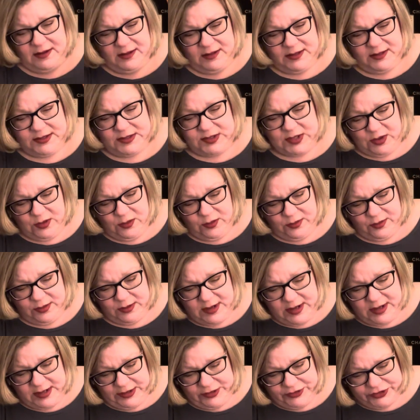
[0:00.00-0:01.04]
So
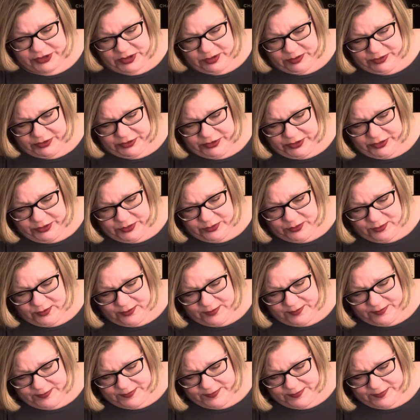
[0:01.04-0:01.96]
kind of showing you